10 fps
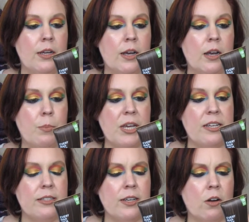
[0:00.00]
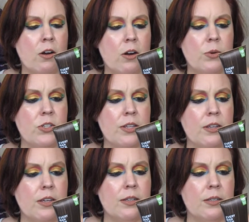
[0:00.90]
PCR, which I
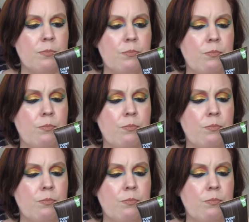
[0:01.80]
think is